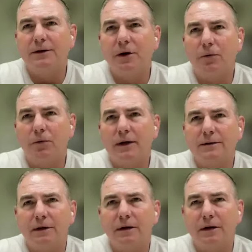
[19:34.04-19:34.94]
Yeah, you
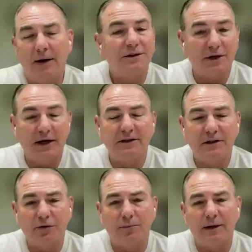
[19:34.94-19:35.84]
know what? You know now it's
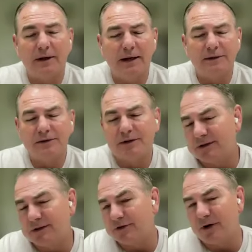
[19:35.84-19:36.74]
changed a little bit now,
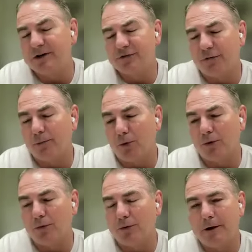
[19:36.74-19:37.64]
Deuce, because of the
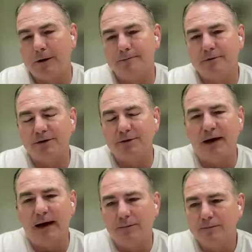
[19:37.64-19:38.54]
transfer portal. Uh,
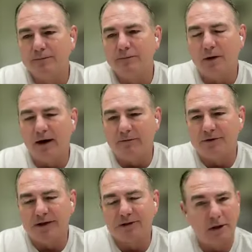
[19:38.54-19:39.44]
so now
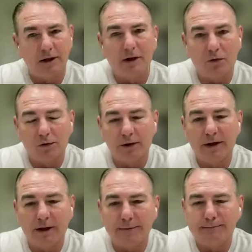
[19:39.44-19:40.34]
you have a chance to get an
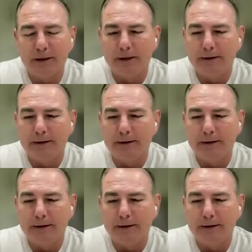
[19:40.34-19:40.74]
older kid.